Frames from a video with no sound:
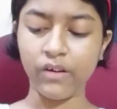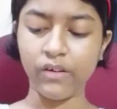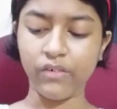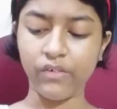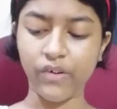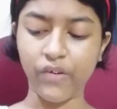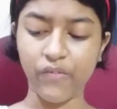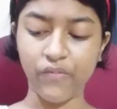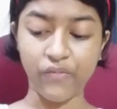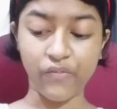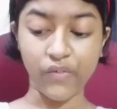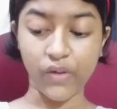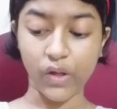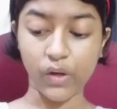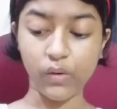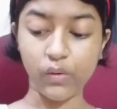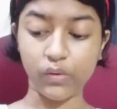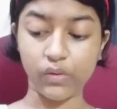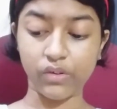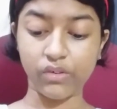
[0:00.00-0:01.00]

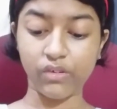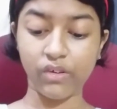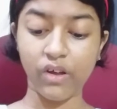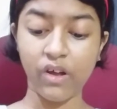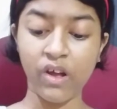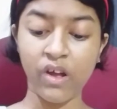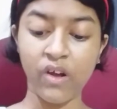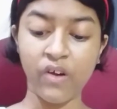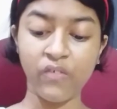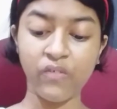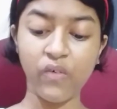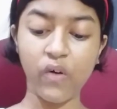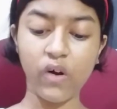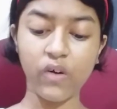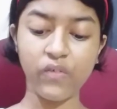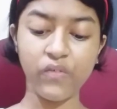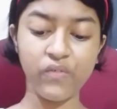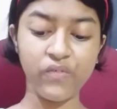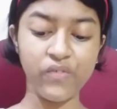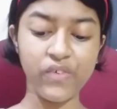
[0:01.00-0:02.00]
refused
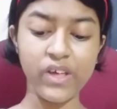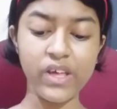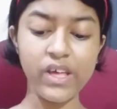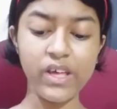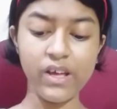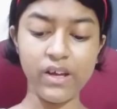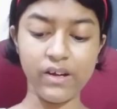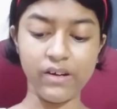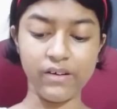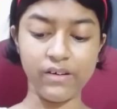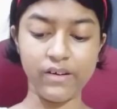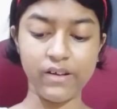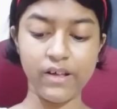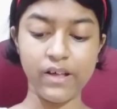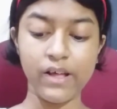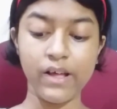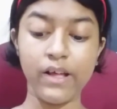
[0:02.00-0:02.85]
for fear